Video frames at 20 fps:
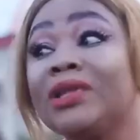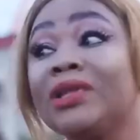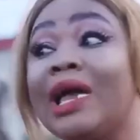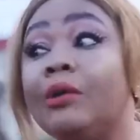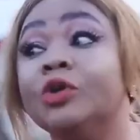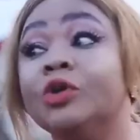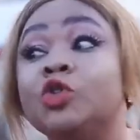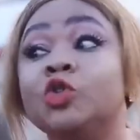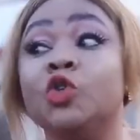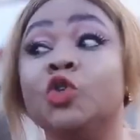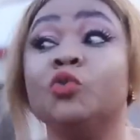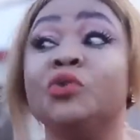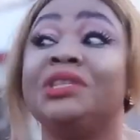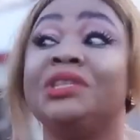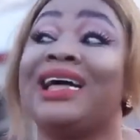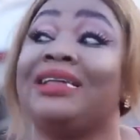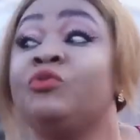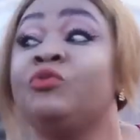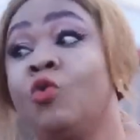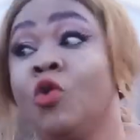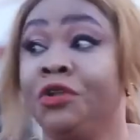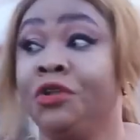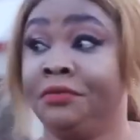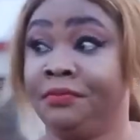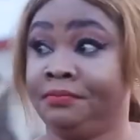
I want to do with that one.